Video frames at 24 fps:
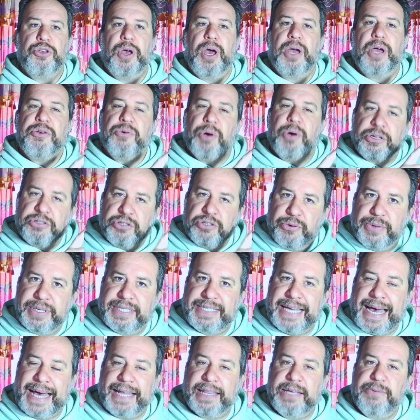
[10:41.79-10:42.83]
You also know
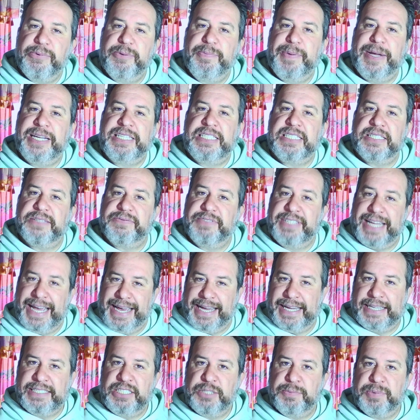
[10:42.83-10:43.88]
exactly what pieces of
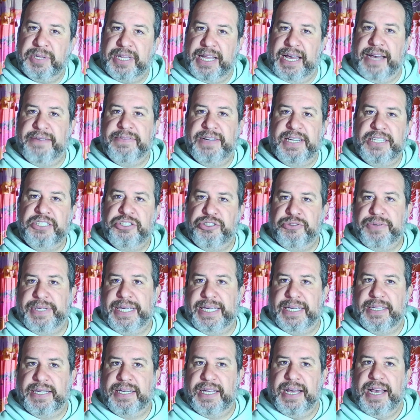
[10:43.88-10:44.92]
tangible evidence you
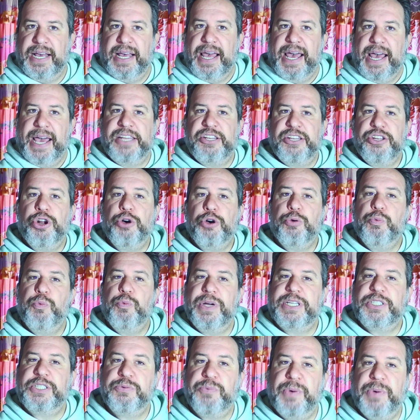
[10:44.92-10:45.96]
need, and you know
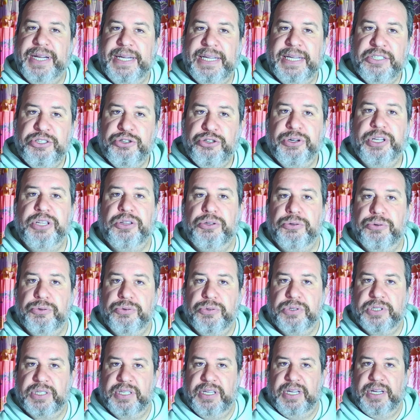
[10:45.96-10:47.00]
which witness you
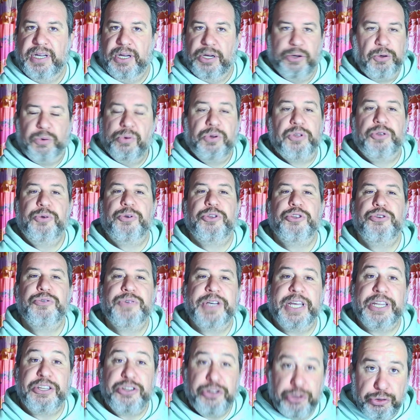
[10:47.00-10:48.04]

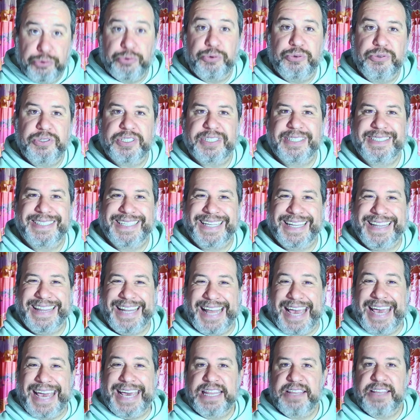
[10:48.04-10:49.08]
could use to
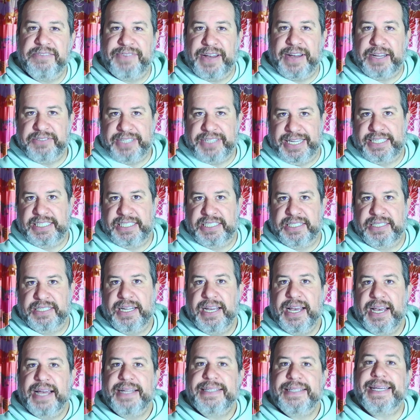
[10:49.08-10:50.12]
lay the foundation
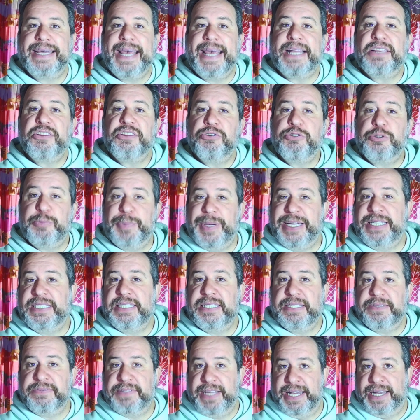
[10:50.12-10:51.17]
to get those
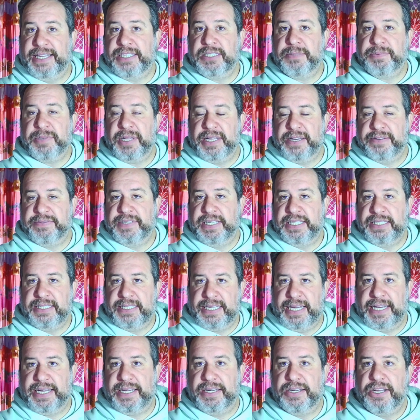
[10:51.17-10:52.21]
pieces of tangible evidence
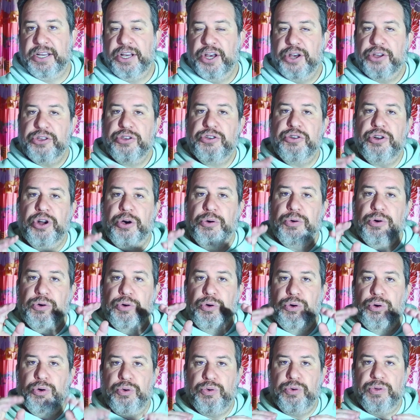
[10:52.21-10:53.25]
in. You know
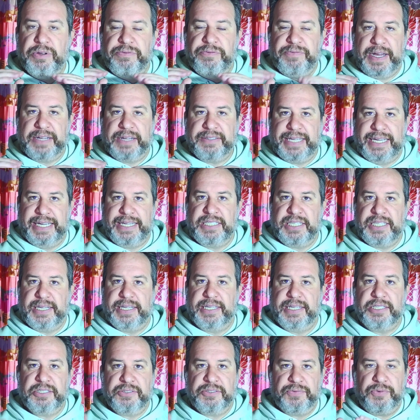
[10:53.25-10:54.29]
who the foundation
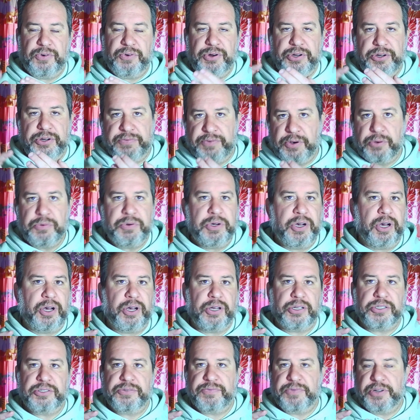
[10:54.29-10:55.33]
is for your phone
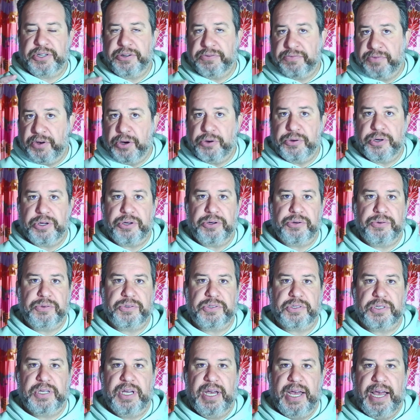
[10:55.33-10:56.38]
calls, for your photos,